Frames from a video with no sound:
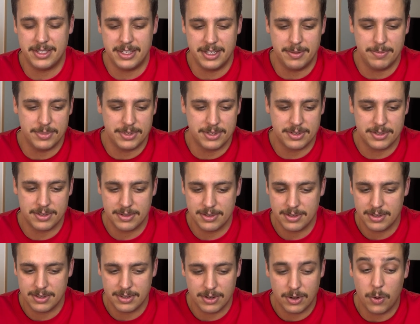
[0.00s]
It seems
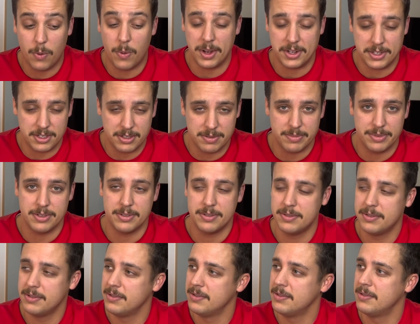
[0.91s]
questionable.
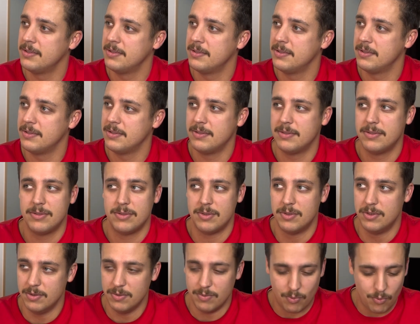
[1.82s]

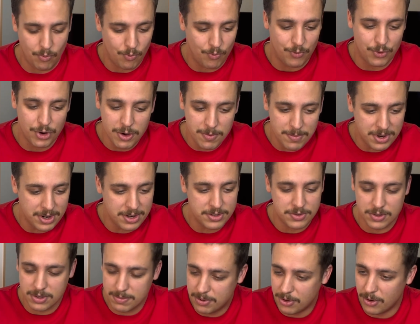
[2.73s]

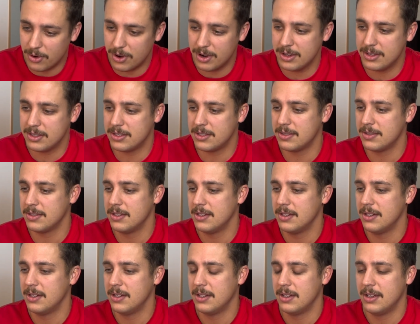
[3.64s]
Rumors, reports,
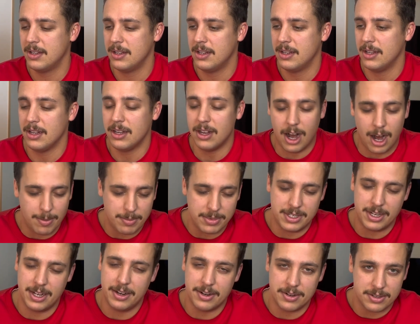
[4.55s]

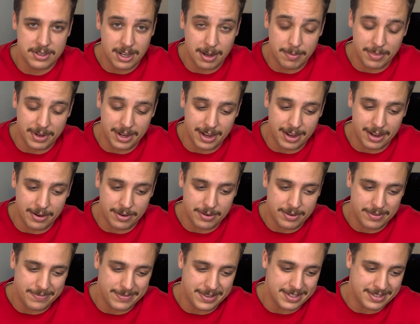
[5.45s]
commentators coming
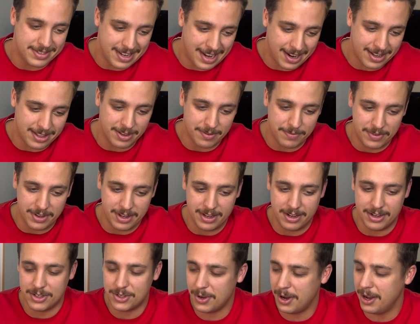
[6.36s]
out, the Zach
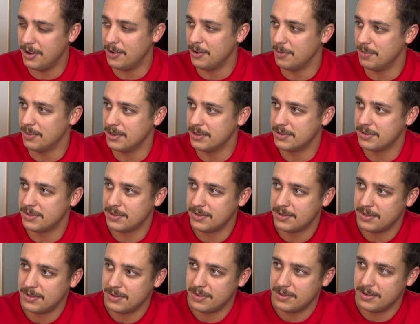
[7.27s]
LaVine trade rumors.